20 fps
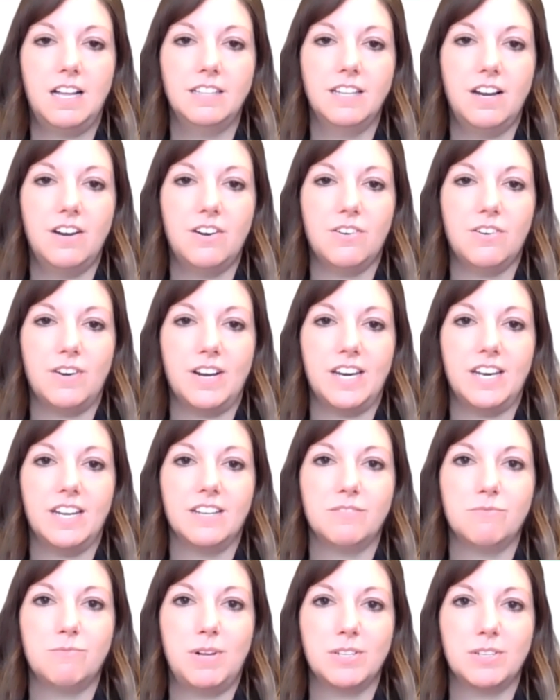Hello,
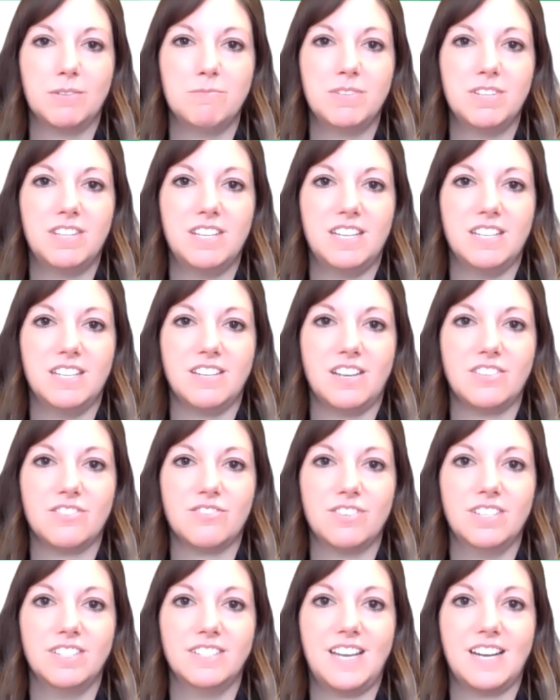and welcome to the
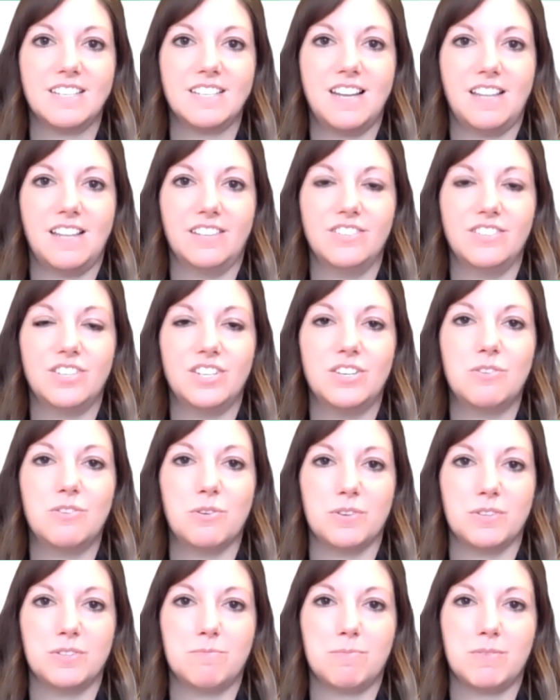Industrial Technology
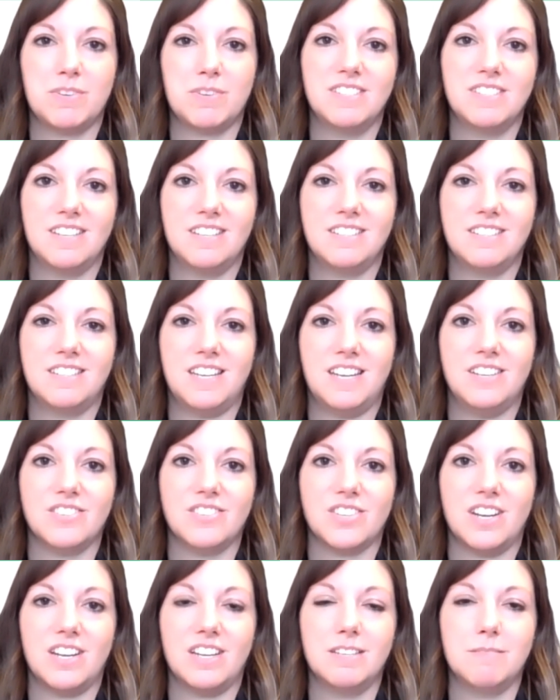course
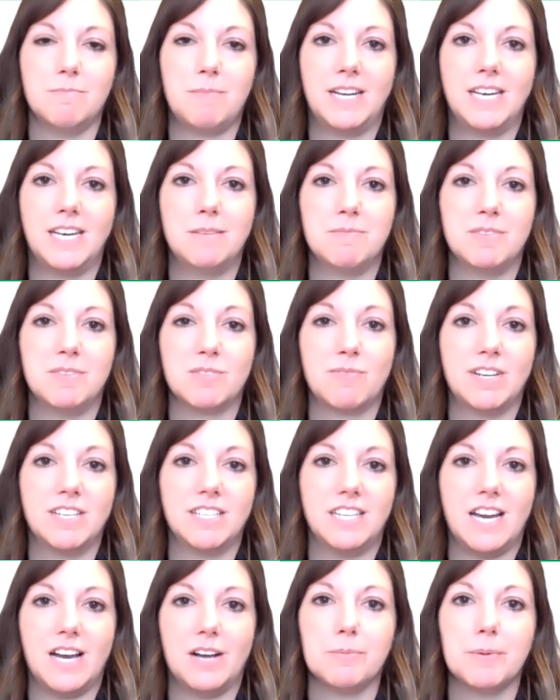presentation. My name is
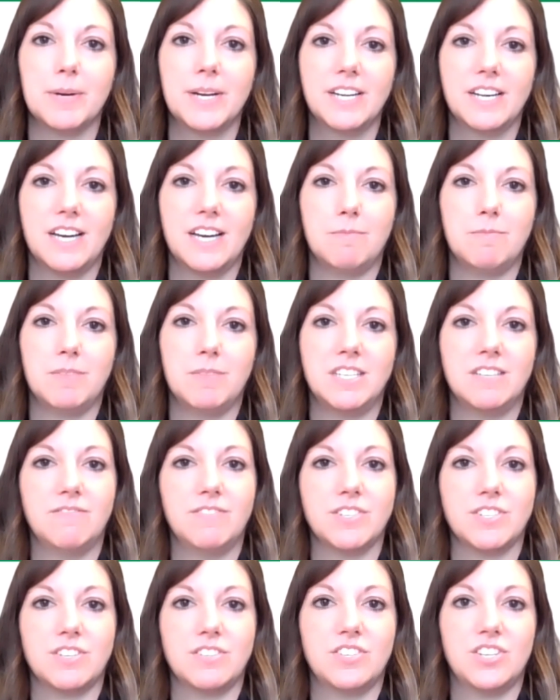Wendy Albert. I'm the
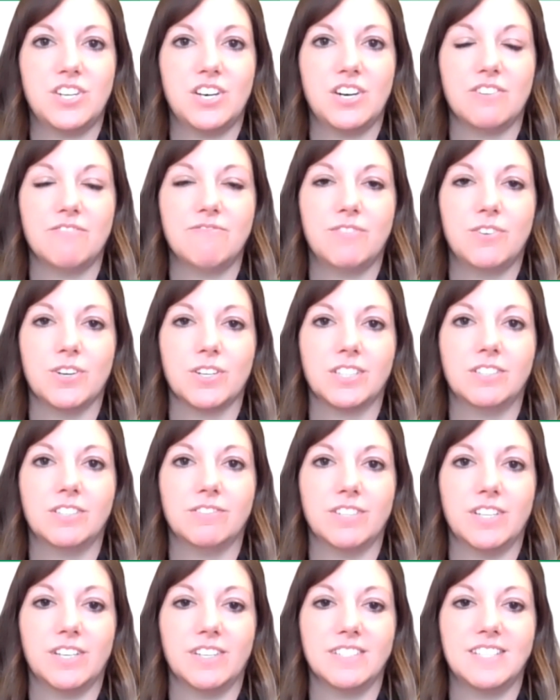Division Chair for
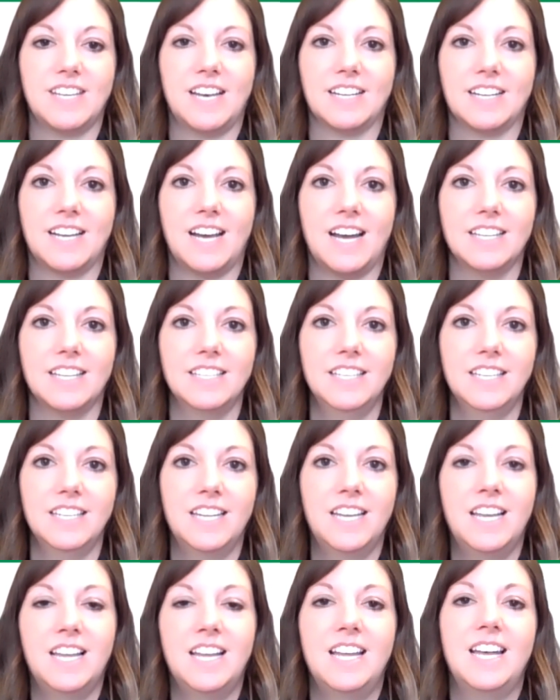Career and Tech Ed.
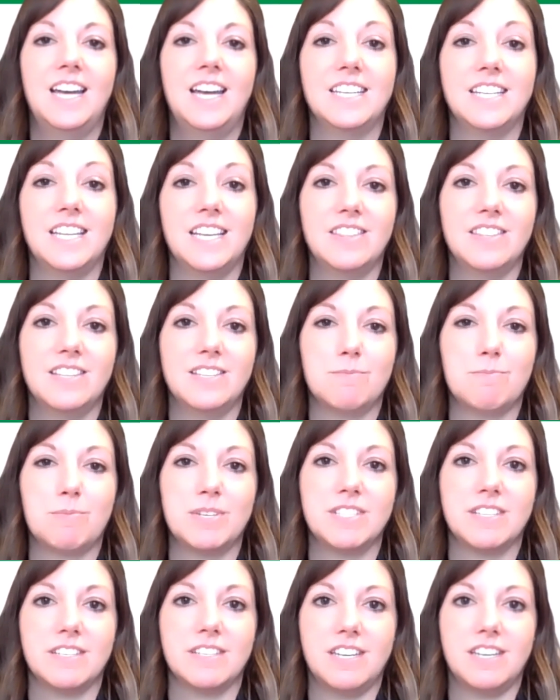And in this
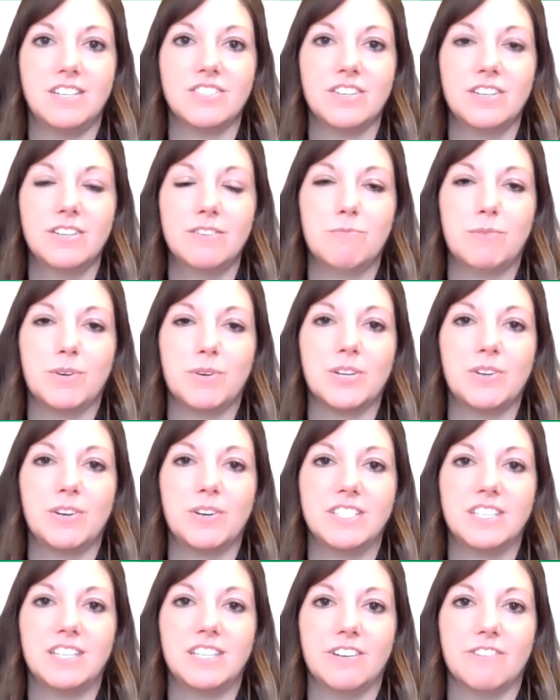presentation, we're going
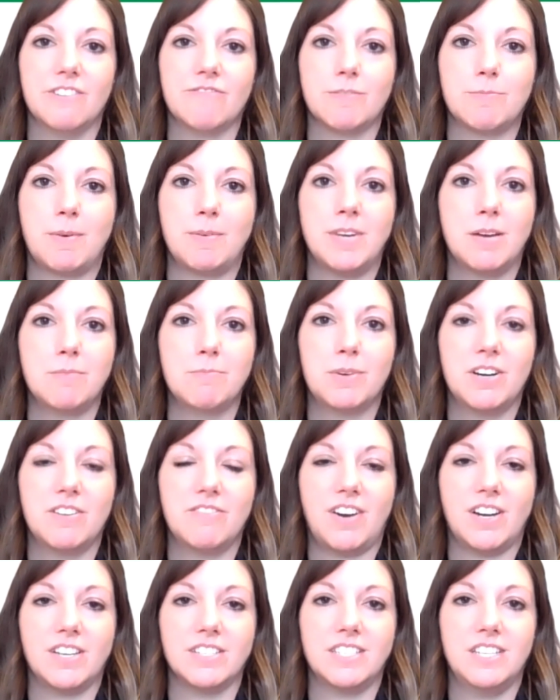to hear from a number of
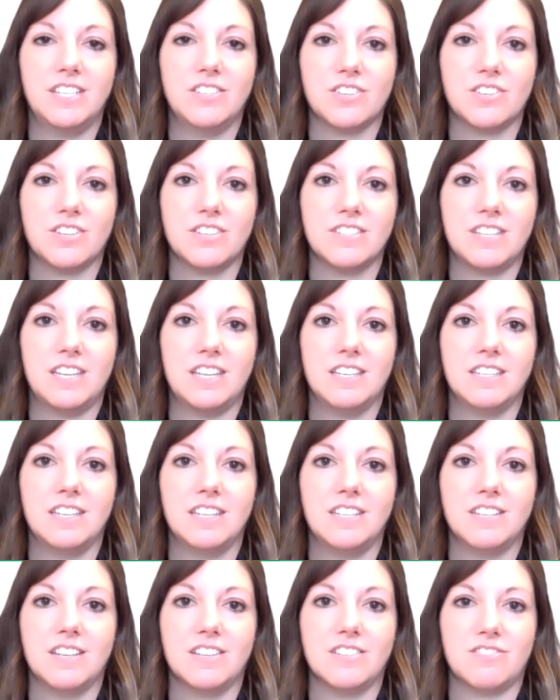our teachers in
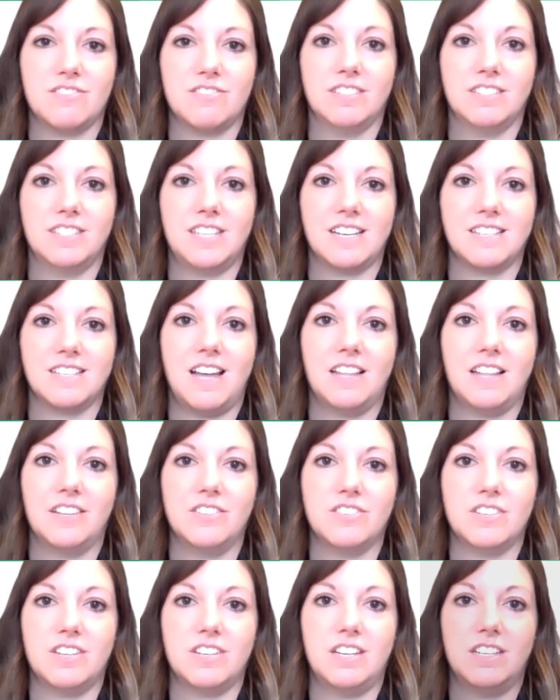industrial
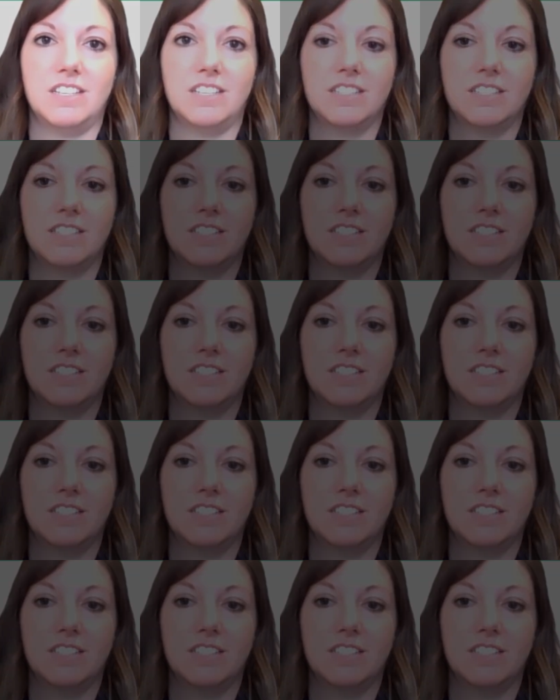technology.